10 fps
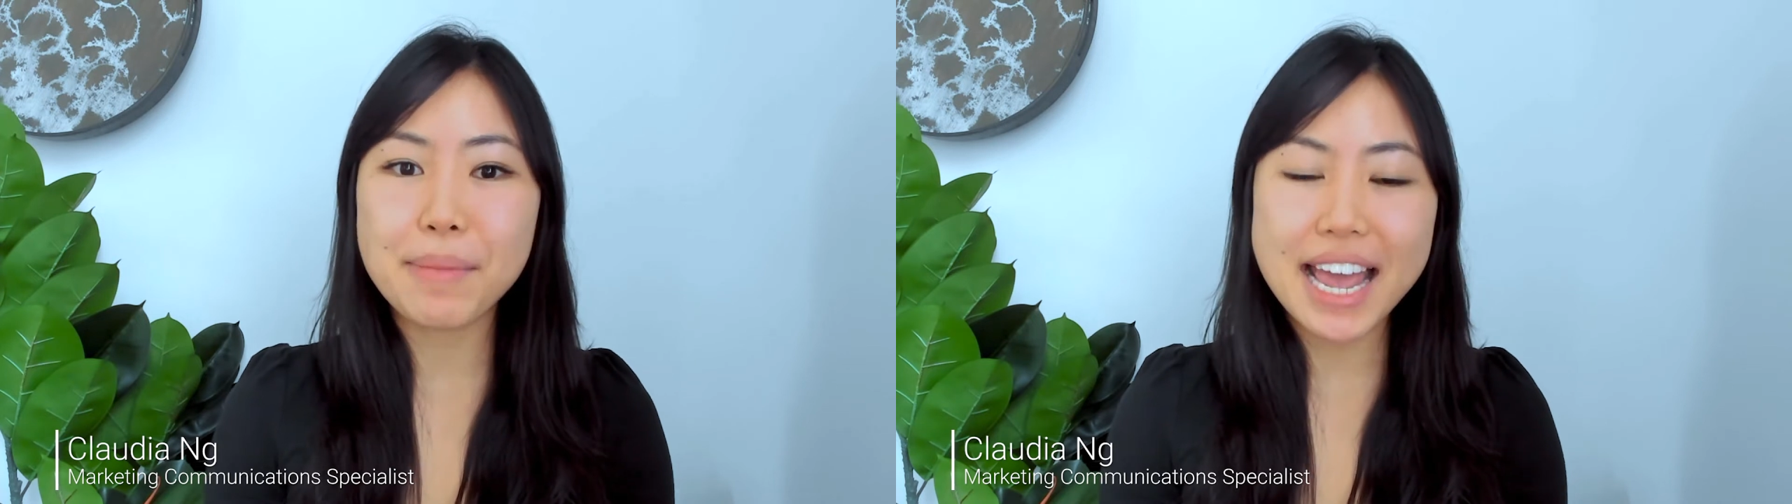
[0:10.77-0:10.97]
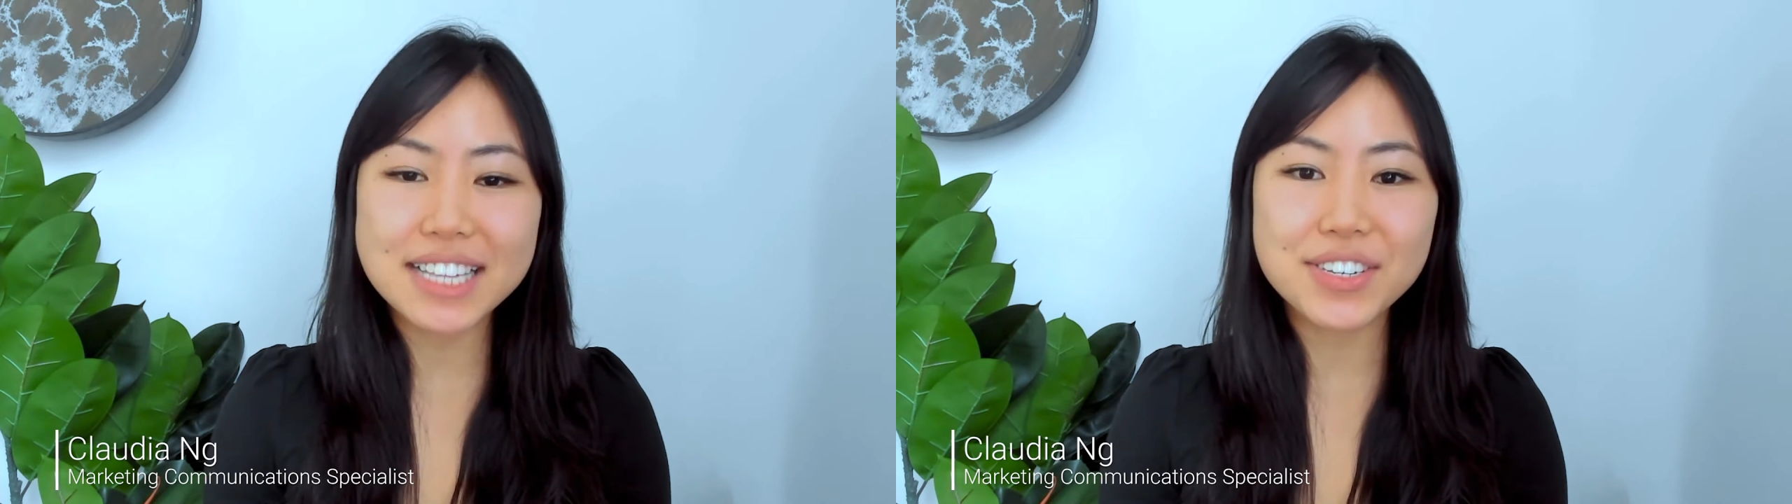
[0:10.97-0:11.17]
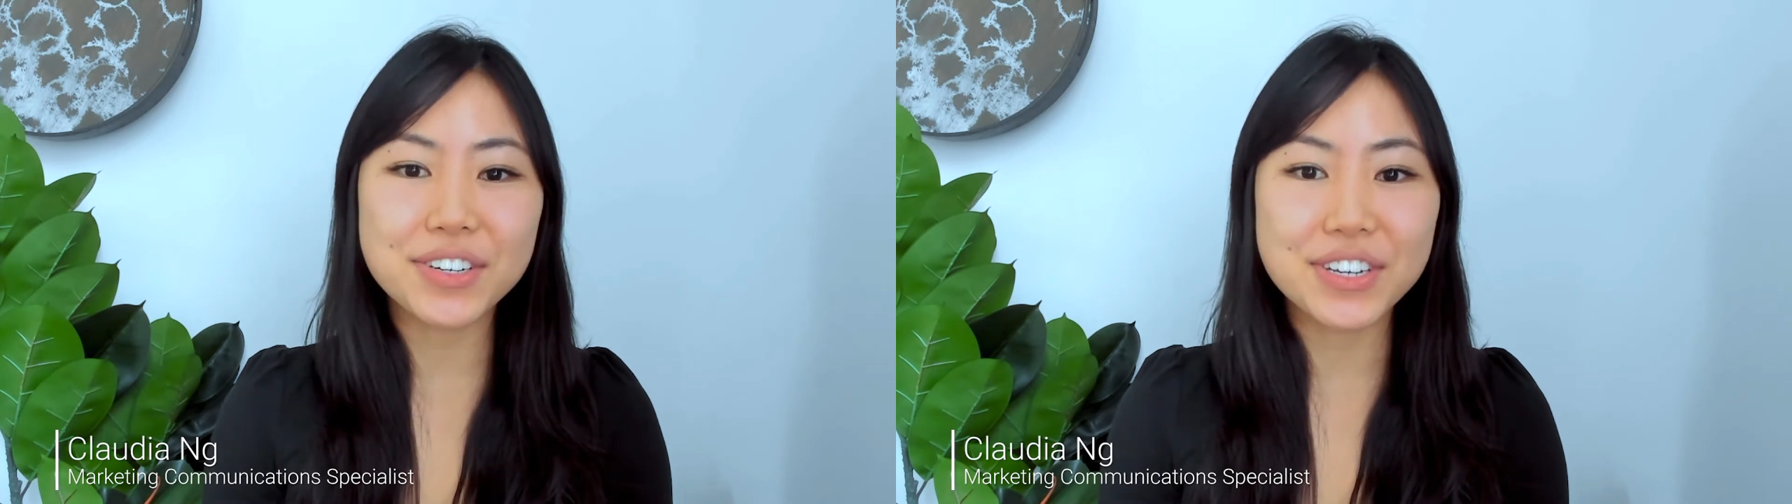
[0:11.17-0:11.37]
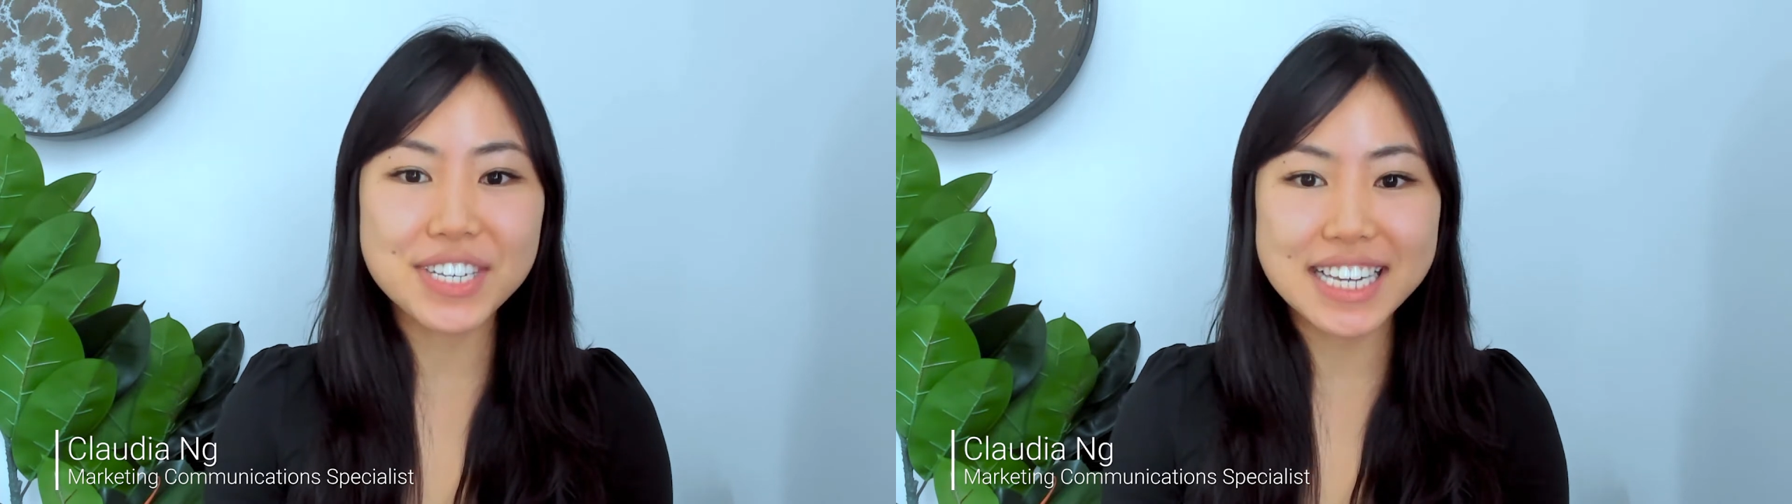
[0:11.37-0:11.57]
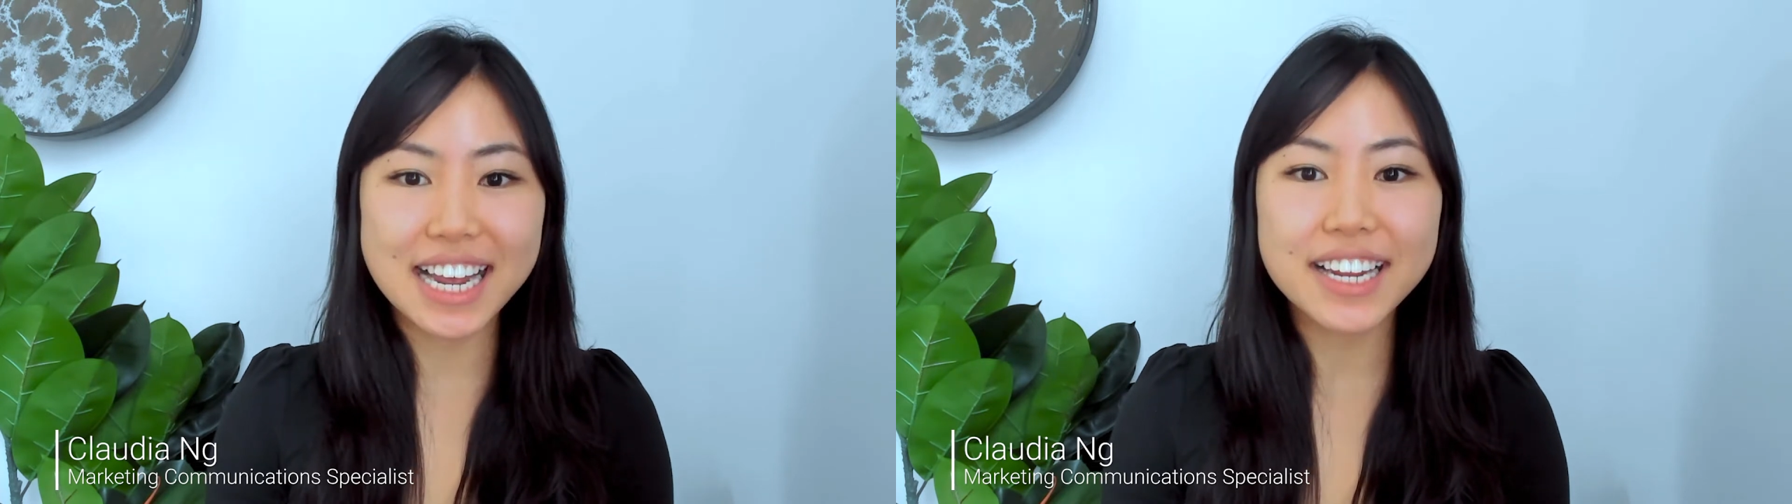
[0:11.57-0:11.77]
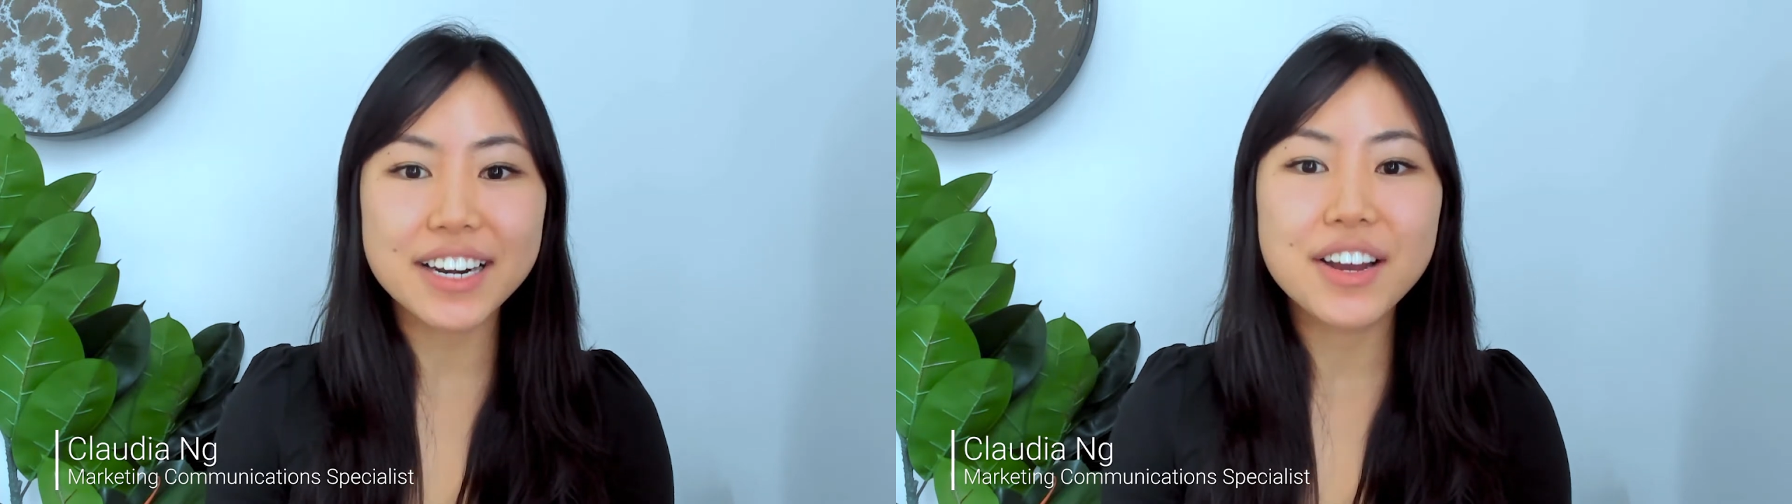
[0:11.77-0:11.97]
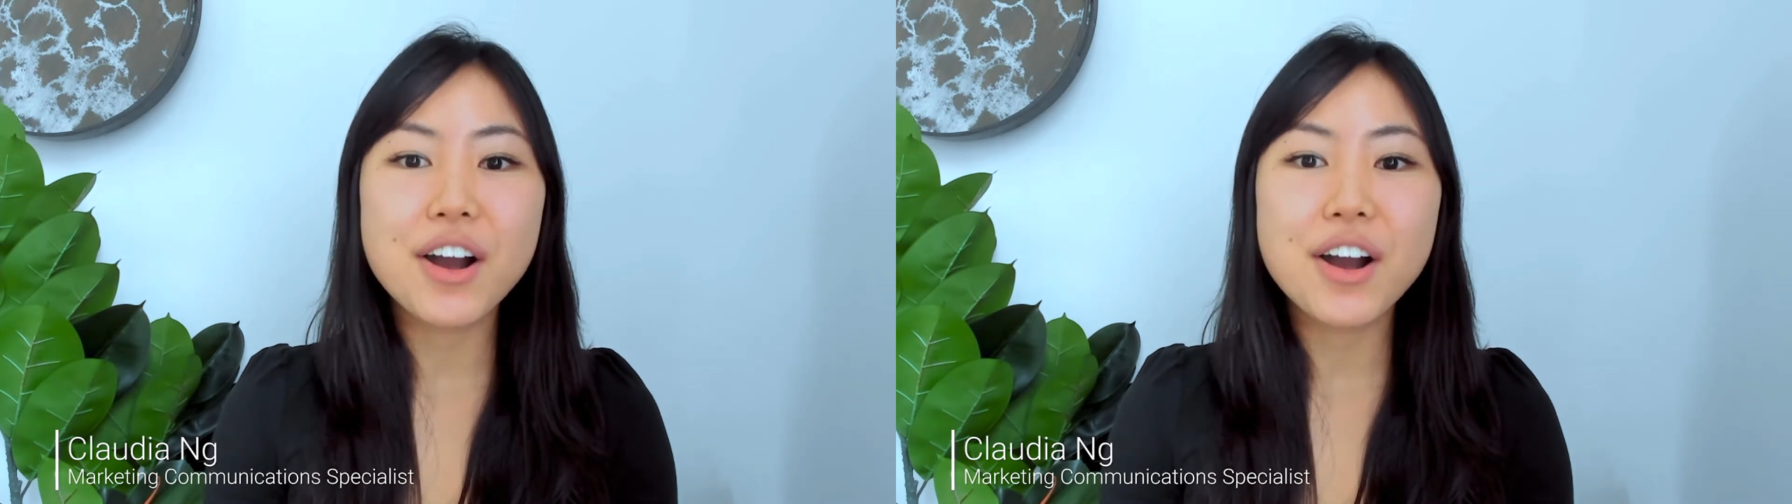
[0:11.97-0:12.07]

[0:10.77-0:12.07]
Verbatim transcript: ads on your site